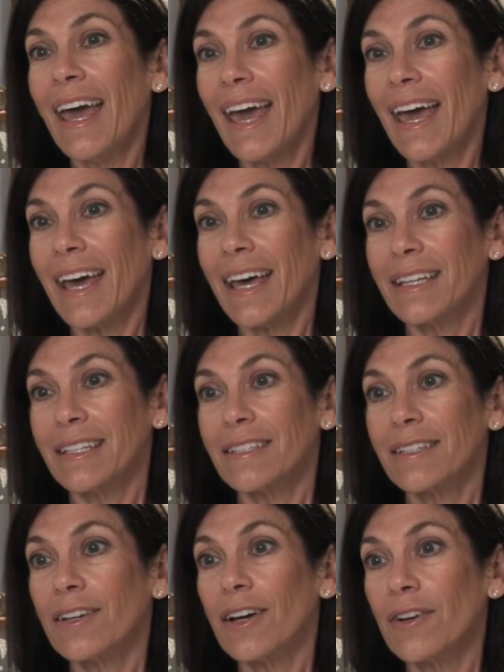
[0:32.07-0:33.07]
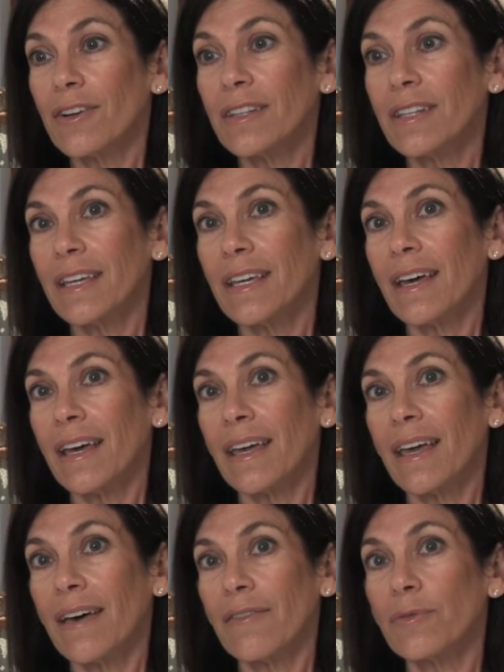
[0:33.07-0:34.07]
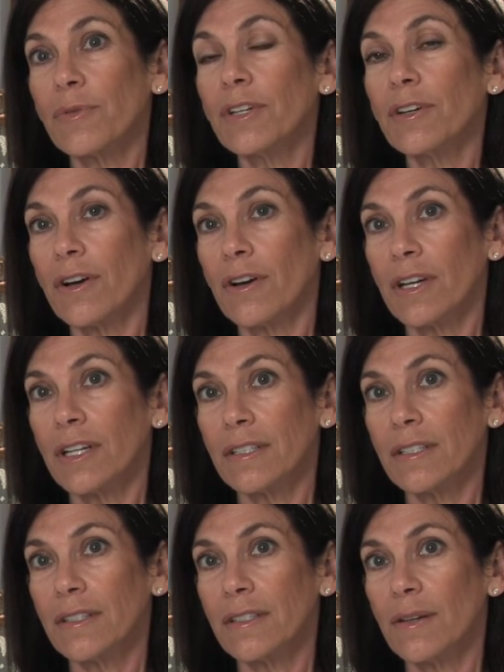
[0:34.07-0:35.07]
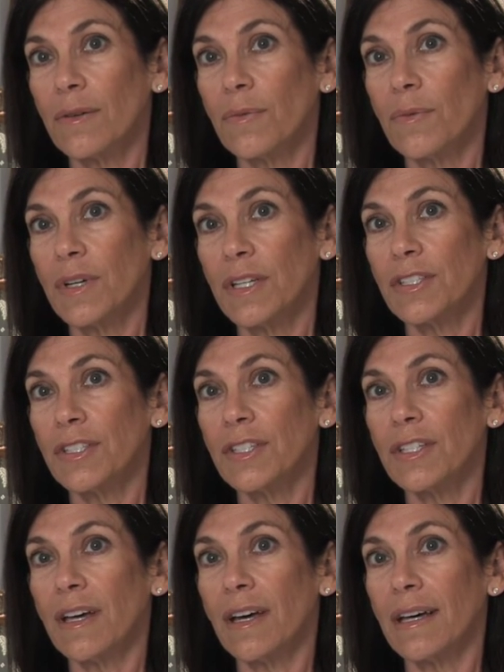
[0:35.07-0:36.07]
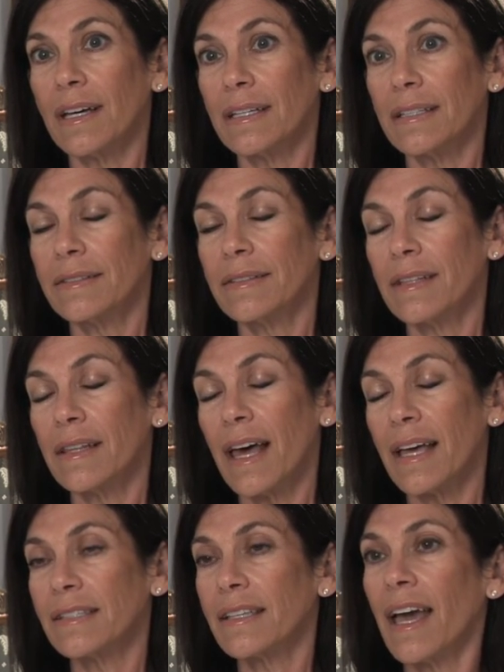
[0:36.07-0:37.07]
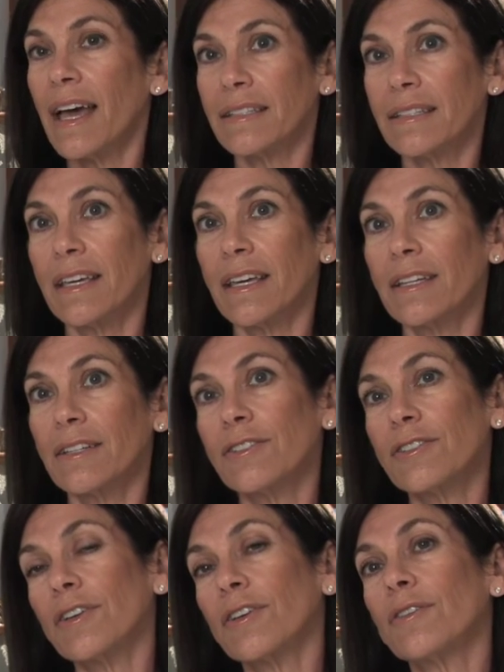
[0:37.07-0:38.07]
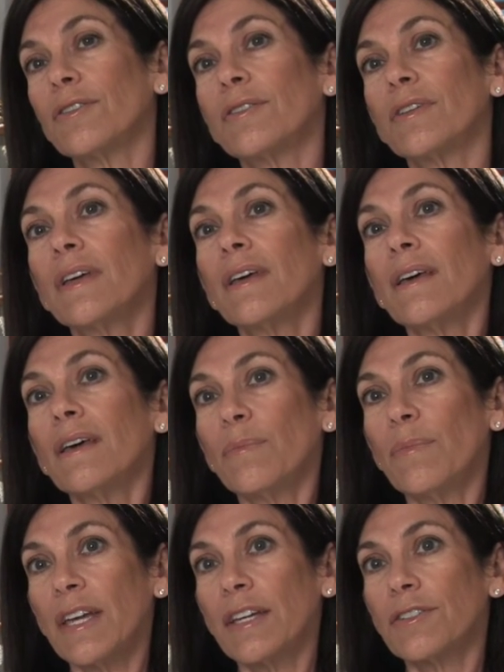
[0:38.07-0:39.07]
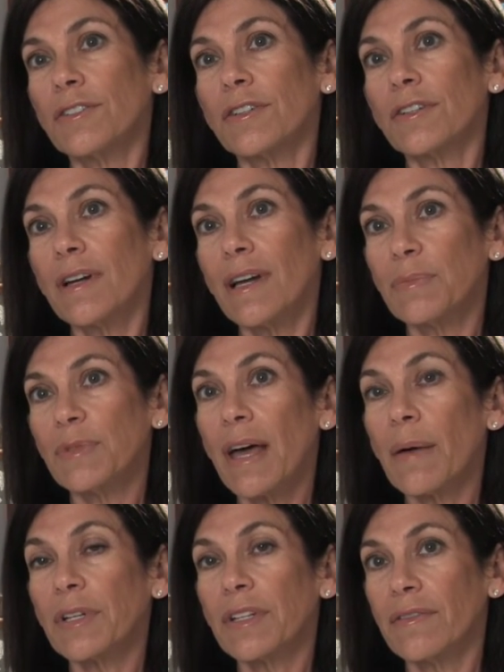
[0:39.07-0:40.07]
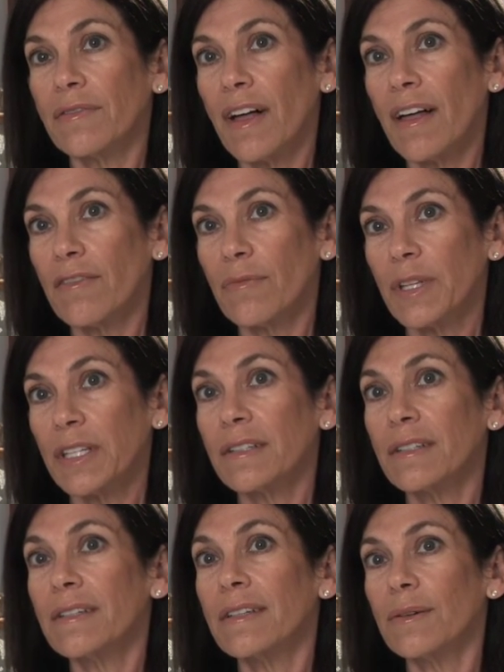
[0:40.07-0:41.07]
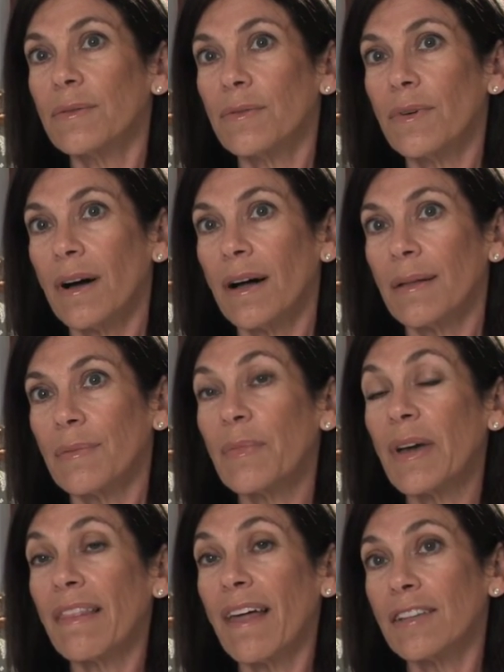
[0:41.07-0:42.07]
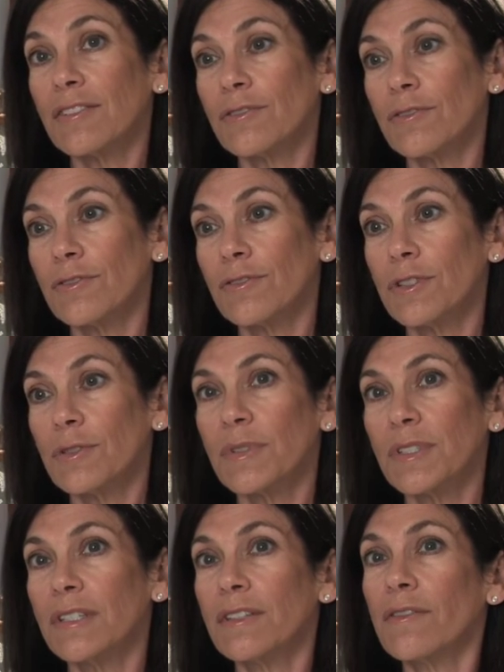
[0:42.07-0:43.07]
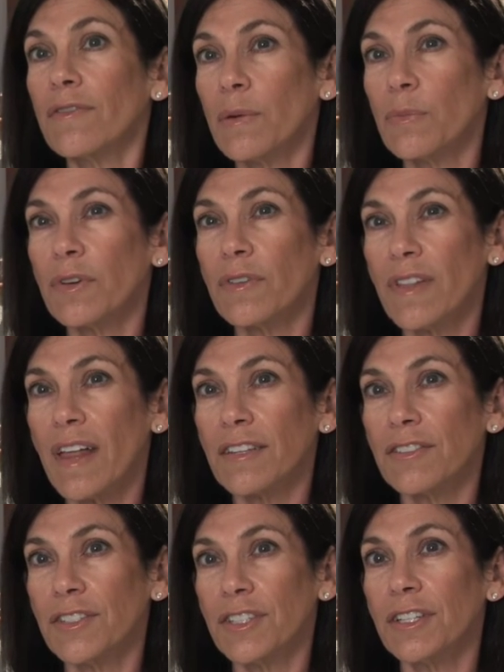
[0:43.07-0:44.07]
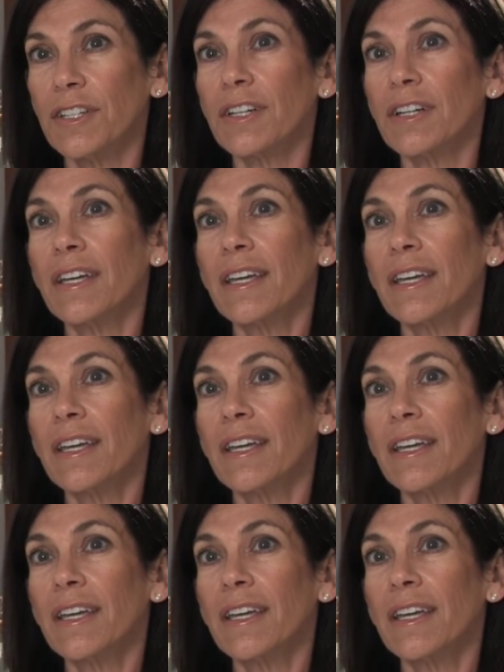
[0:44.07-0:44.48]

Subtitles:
And currently I have a recurrence, which the last CAT scan showed major abdominal involvement. My last surgery was in November of last year,